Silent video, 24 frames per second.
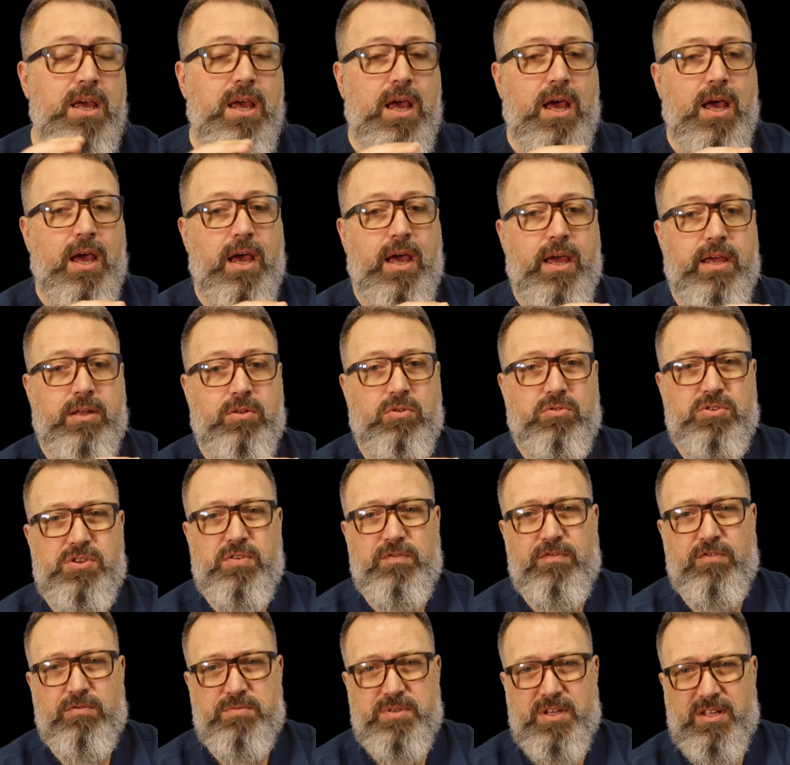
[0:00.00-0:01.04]
Uh, it also
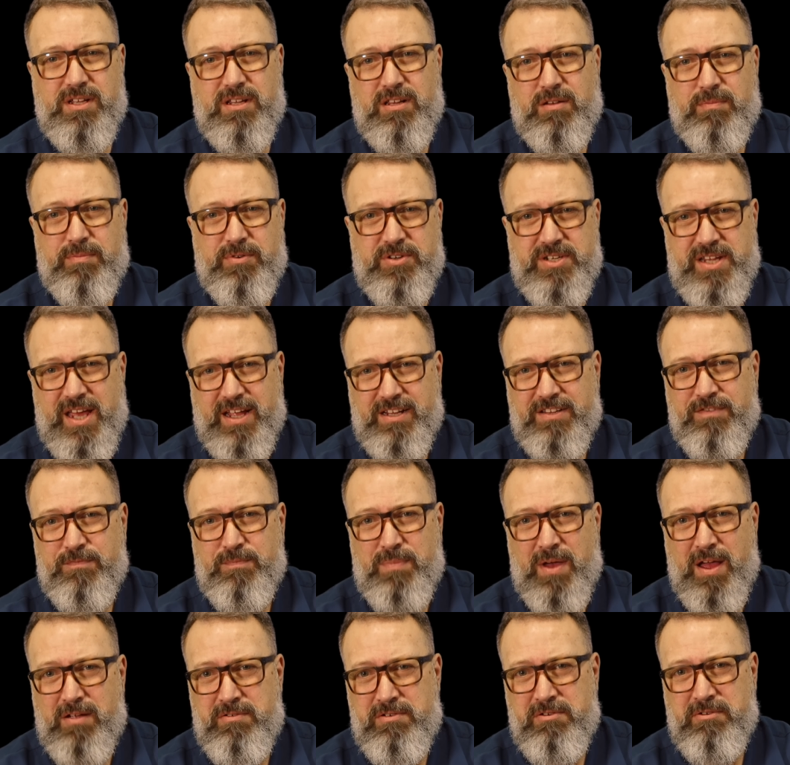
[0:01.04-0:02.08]
forms like a little protective
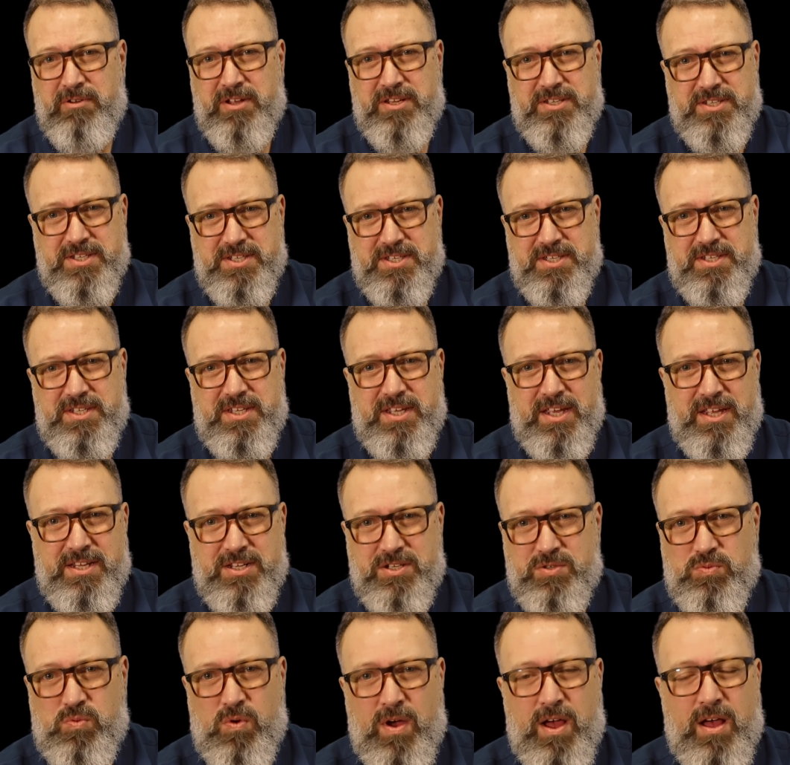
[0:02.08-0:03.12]
barrier against the skin
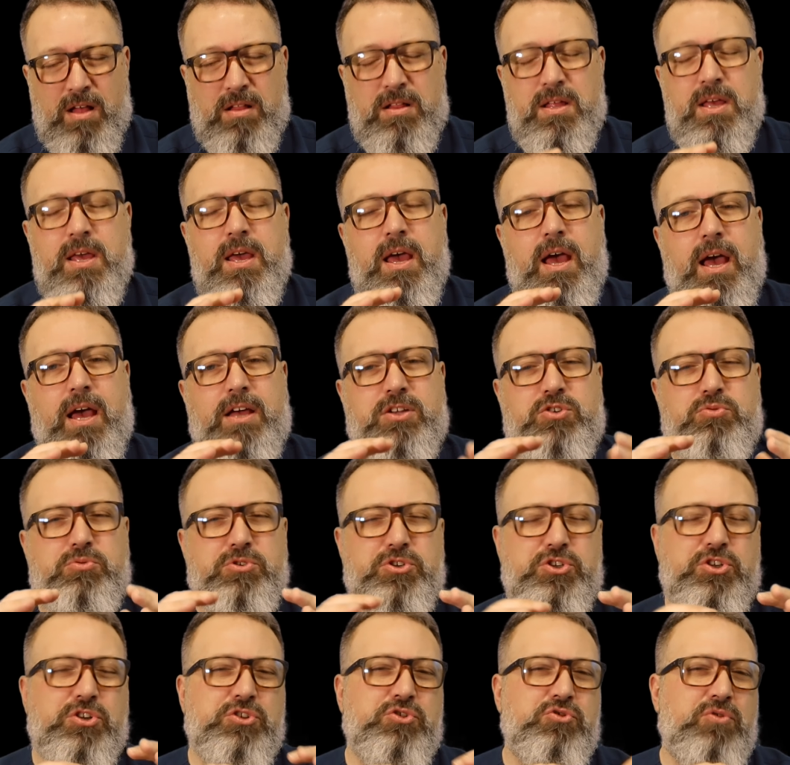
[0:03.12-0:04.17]
as well. Uh, so it
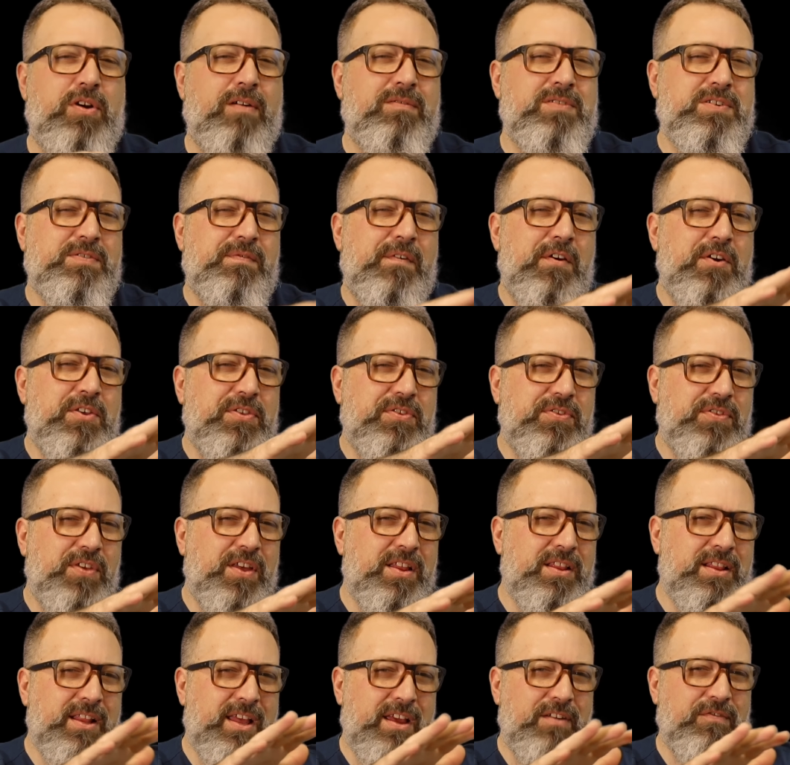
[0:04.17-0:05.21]
should travel as a very
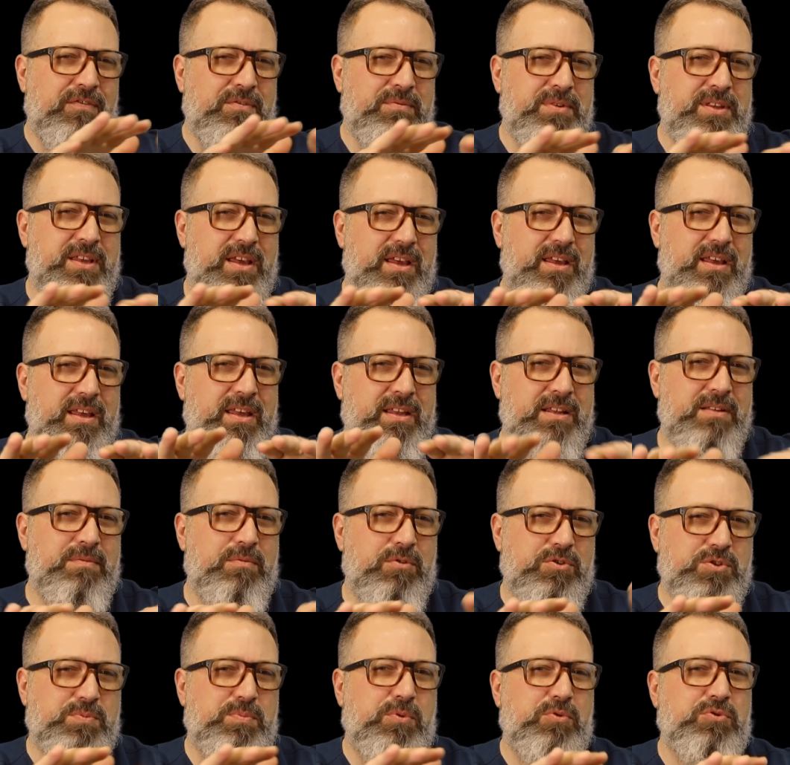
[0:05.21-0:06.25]
thin layer from the
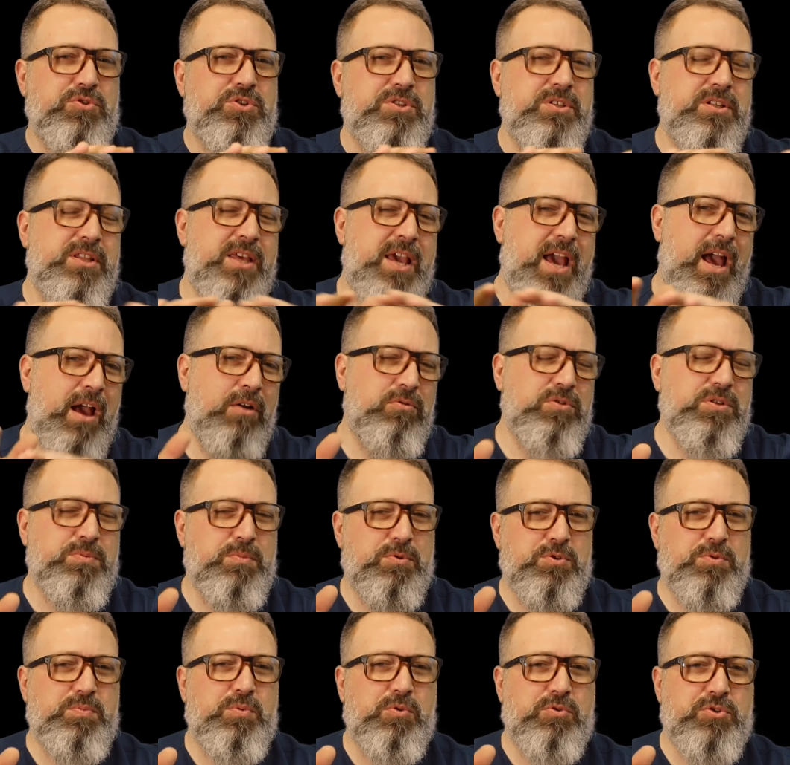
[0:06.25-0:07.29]
innermost portion to the
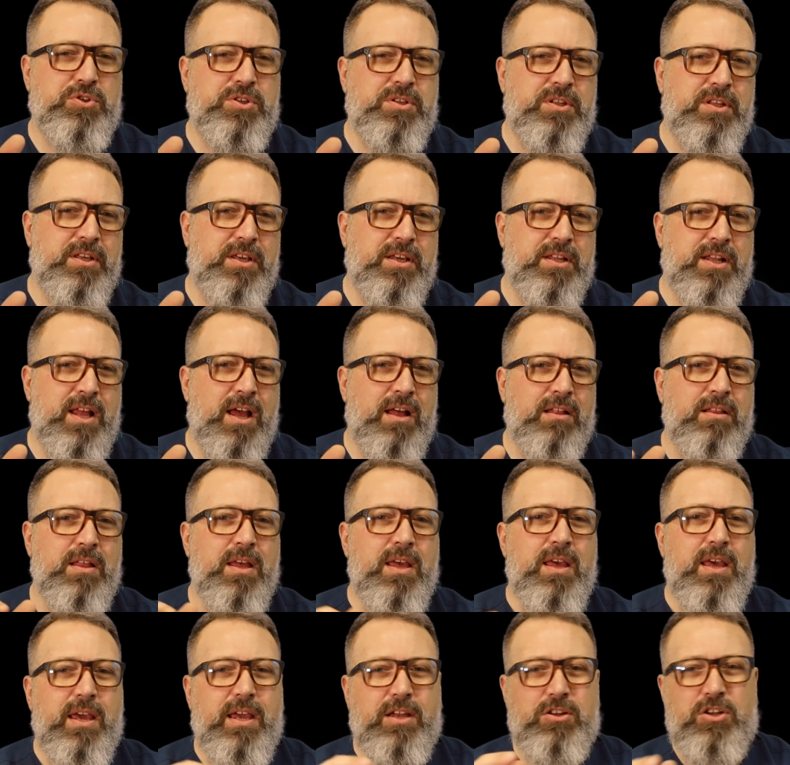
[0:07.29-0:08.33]
outermost portion of the canal.
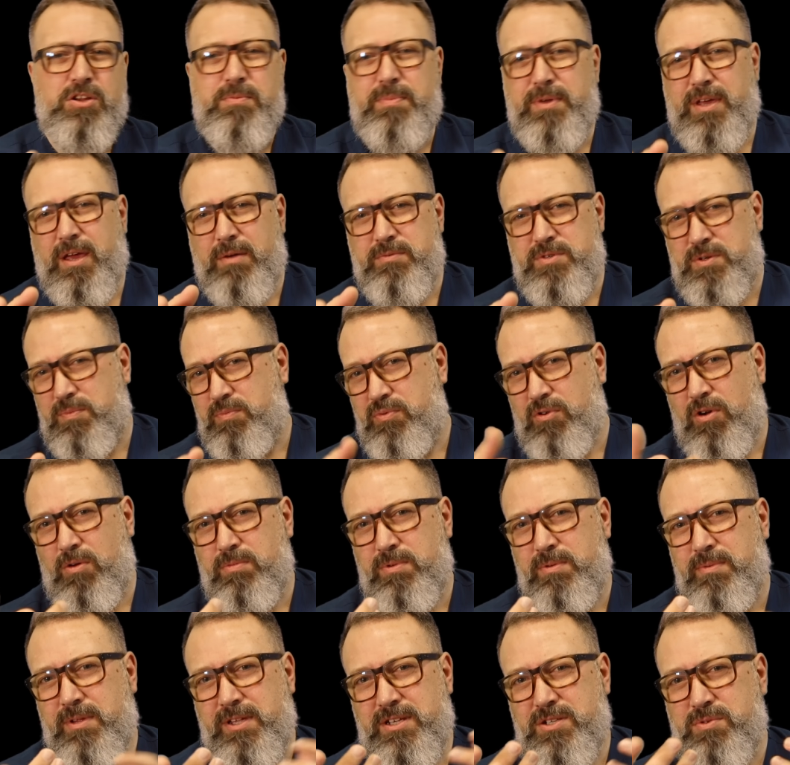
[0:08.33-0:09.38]
It only becomes a
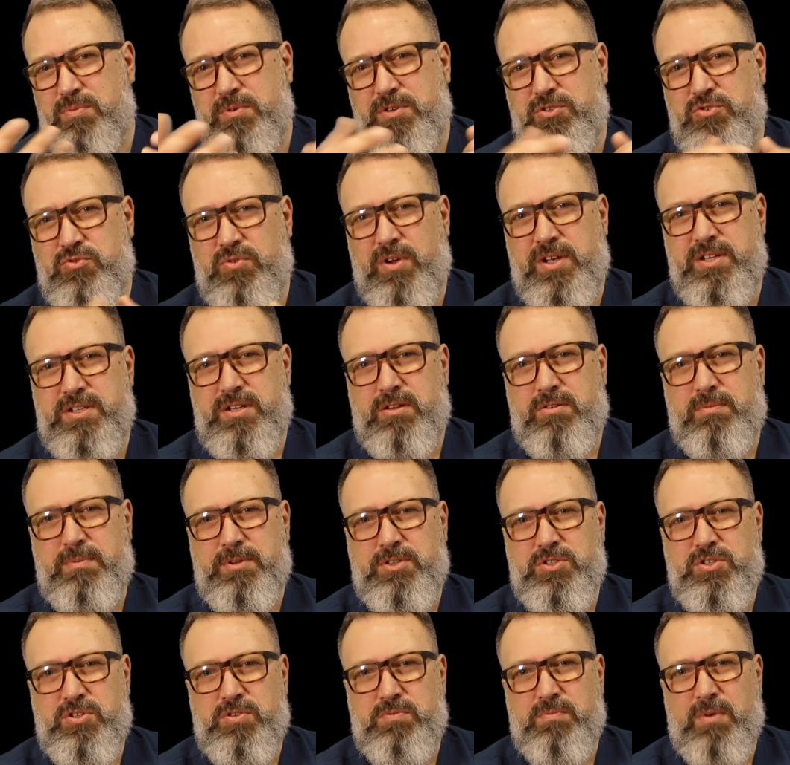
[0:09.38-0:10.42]
problem like this where it dries out a
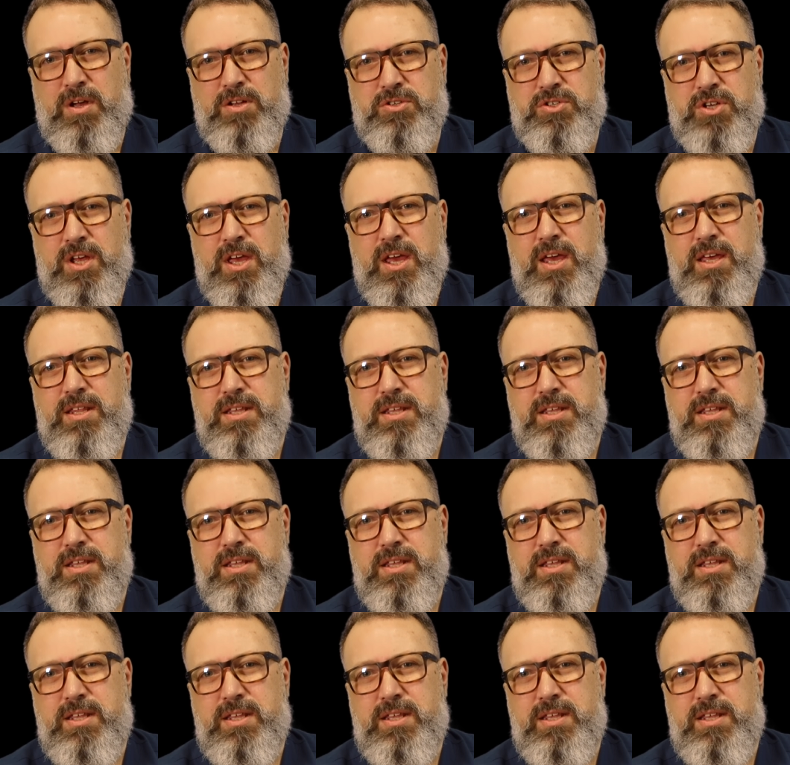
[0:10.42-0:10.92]
bit too much.